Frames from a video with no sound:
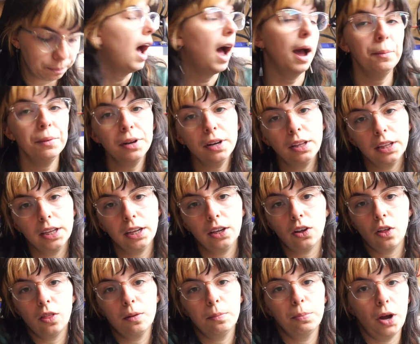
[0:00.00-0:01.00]
I'm gonna link
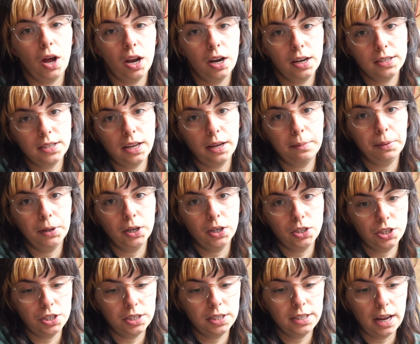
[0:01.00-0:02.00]
all the products I
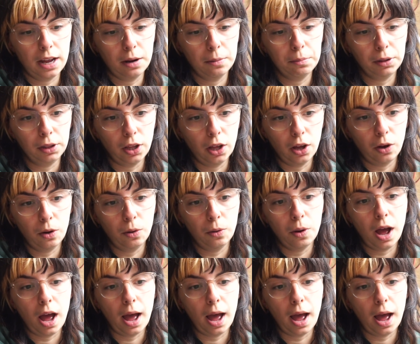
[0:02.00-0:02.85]
purchased down below.